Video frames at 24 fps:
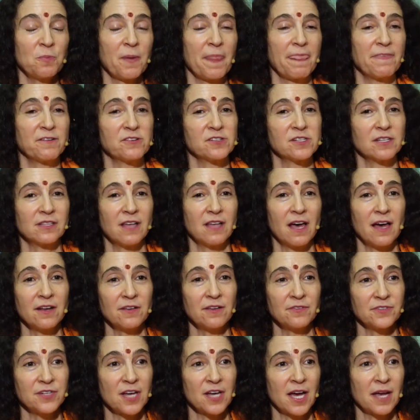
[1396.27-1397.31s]
But there's a lot
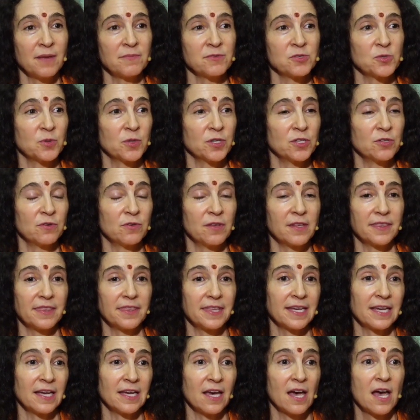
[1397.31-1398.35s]
of times where you
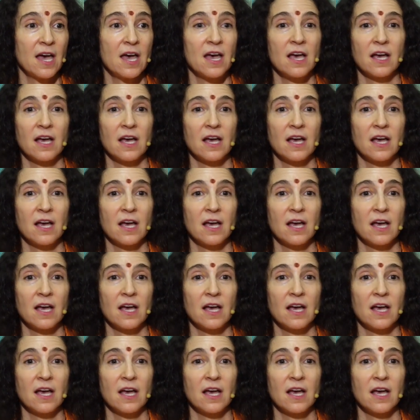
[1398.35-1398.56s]
think,